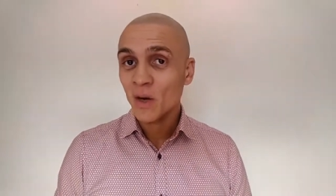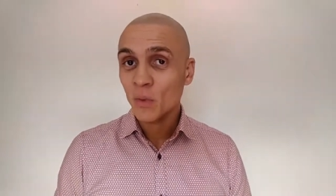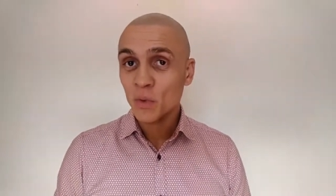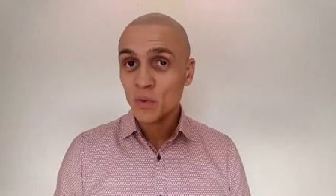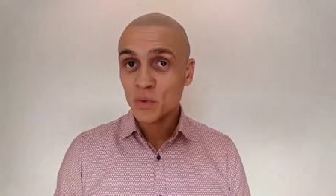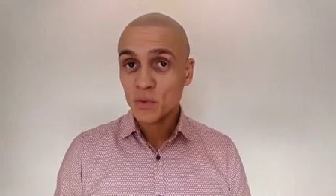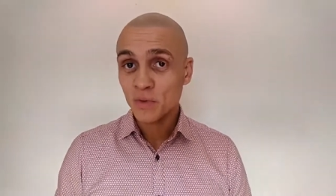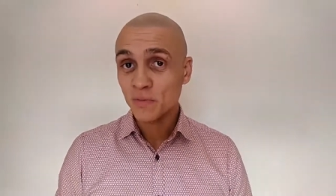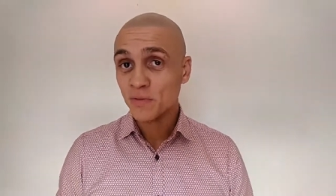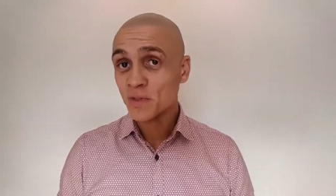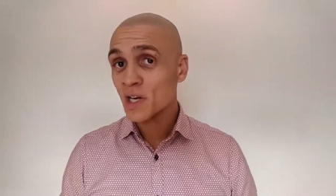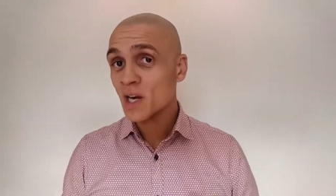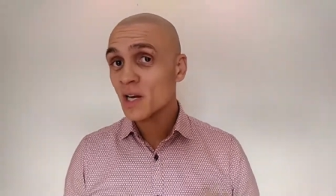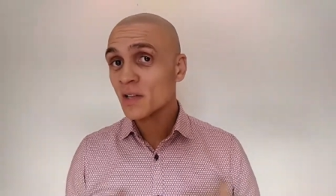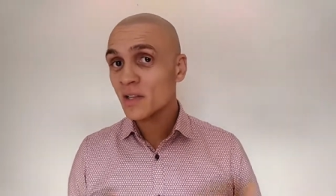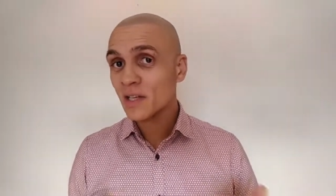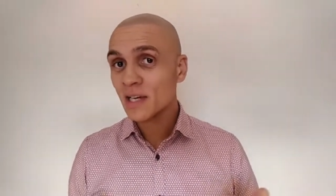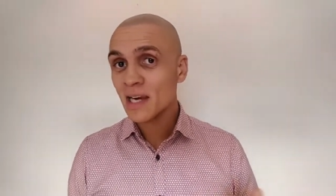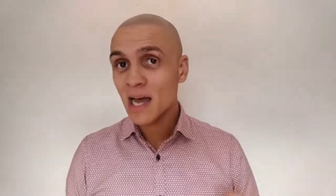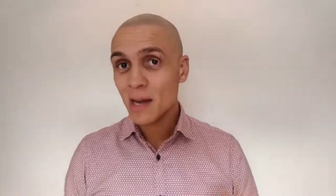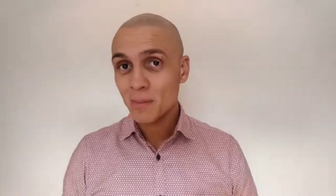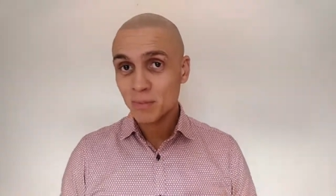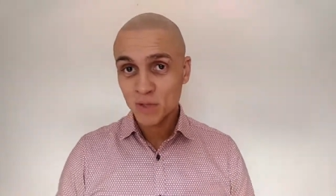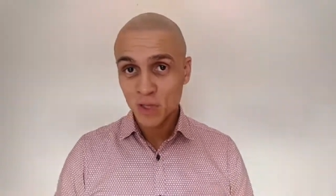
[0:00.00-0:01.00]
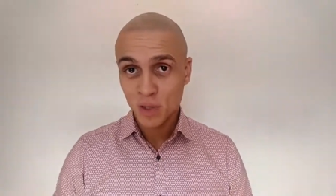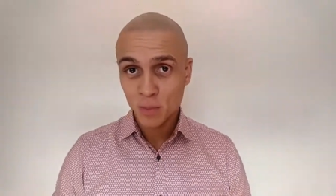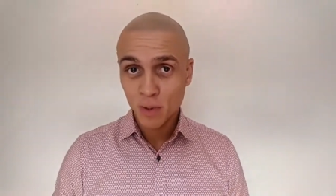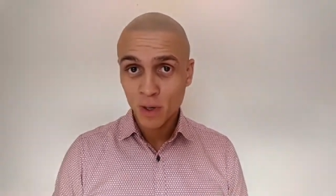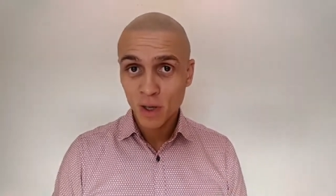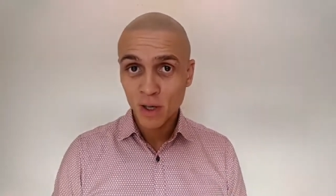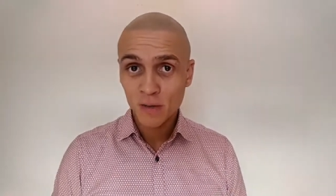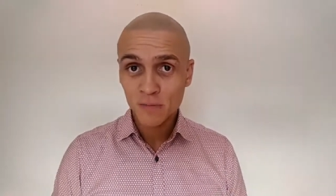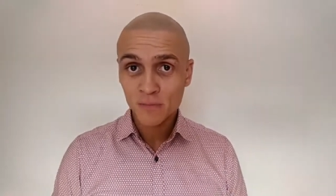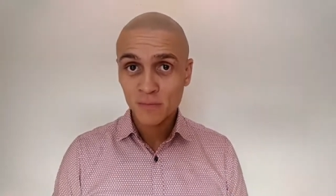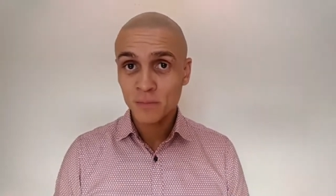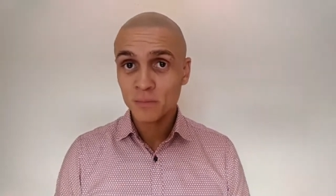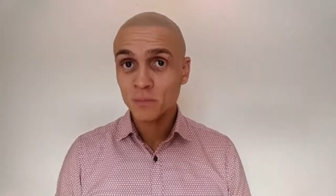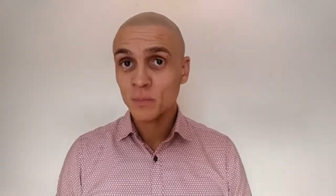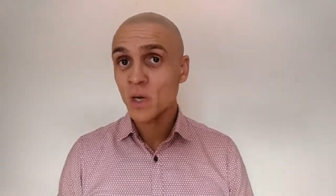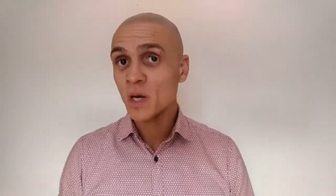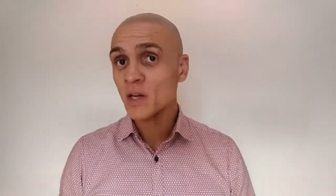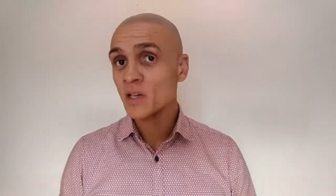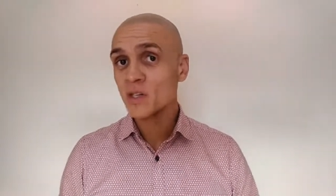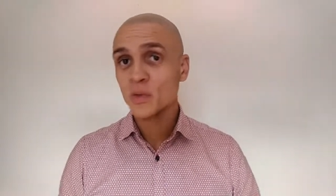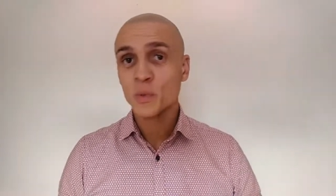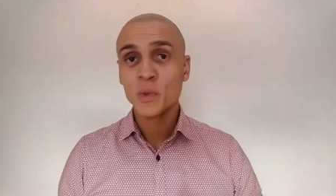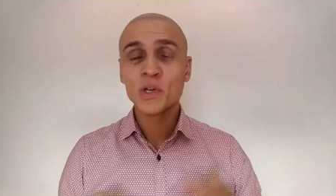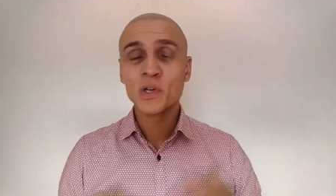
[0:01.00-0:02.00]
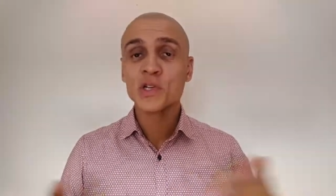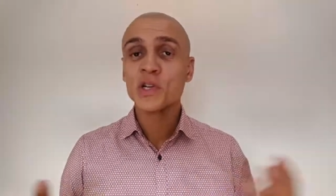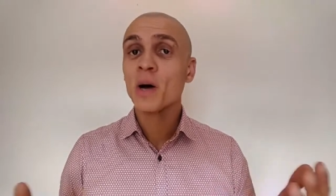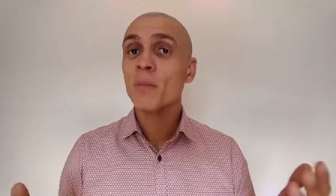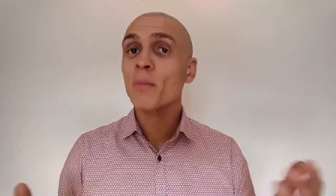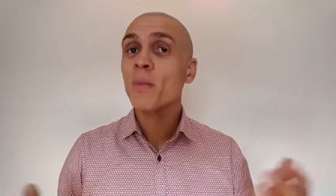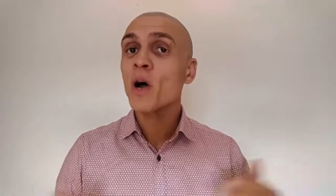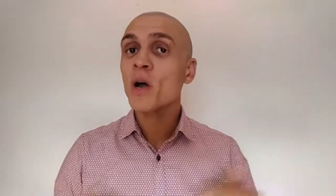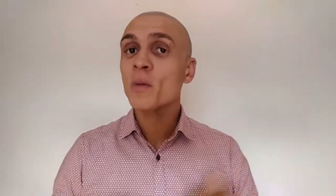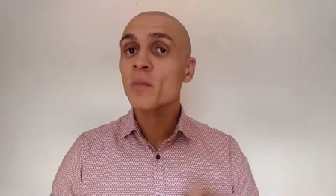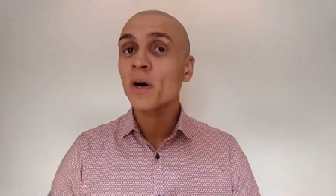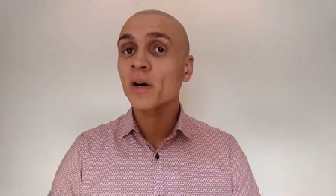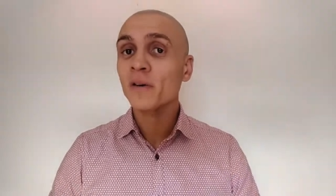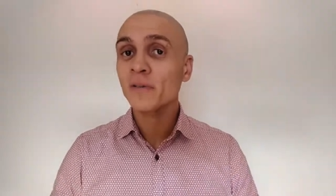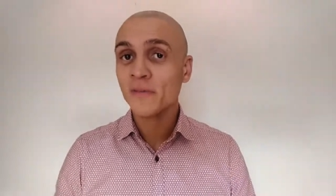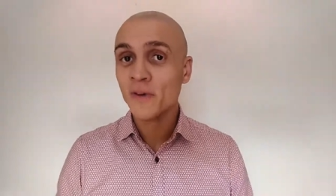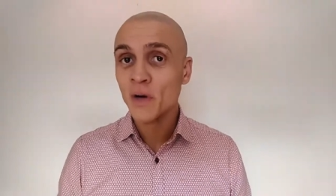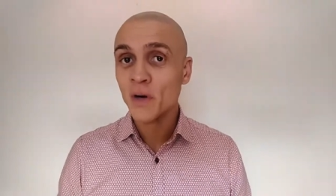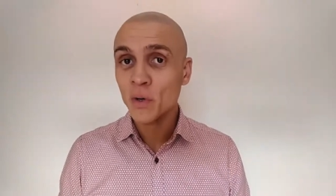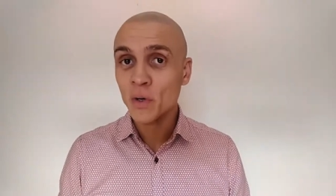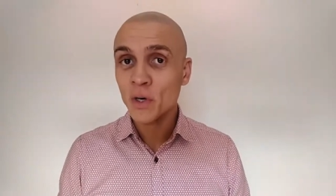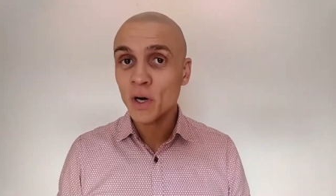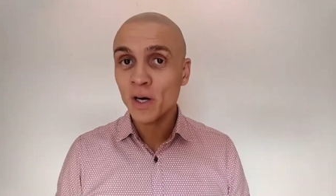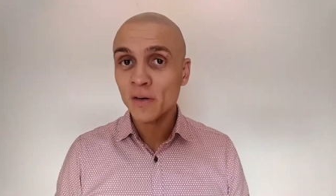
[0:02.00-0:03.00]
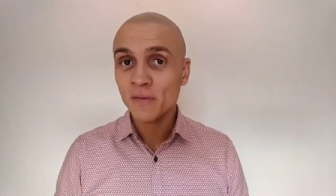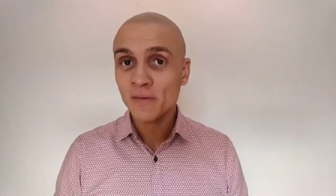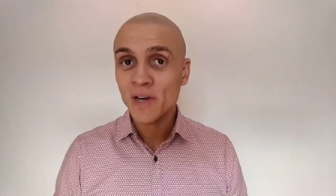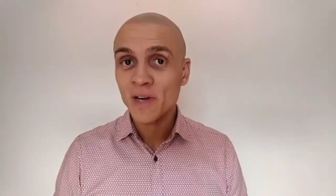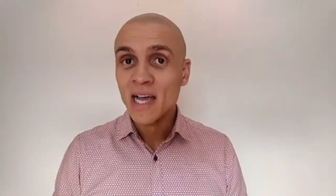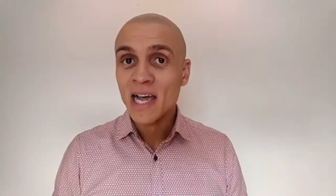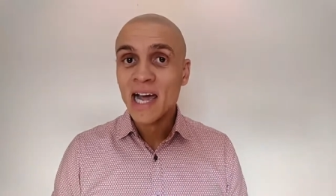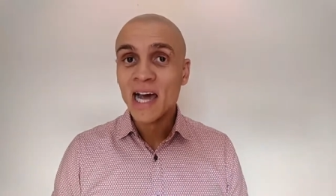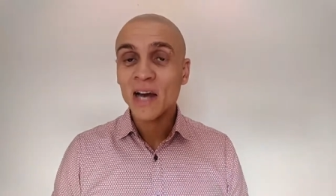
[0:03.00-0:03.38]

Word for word: once we've turned the laptop off, switched our mobile phone off,